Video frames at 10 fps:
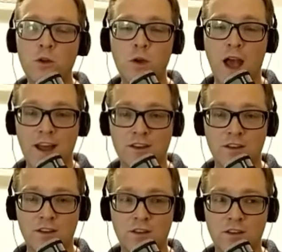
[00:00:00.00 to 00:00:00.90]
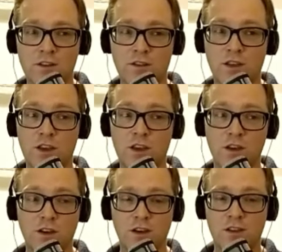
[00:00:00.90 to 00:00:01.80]
who had the,
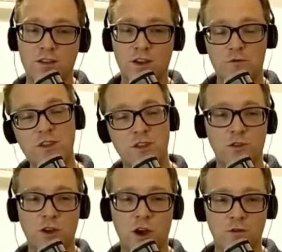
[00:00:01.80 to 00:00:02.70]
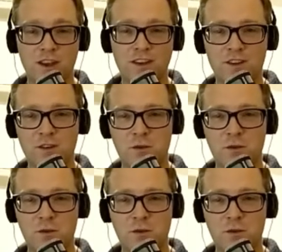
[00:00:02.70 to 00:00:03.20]
the original COVID,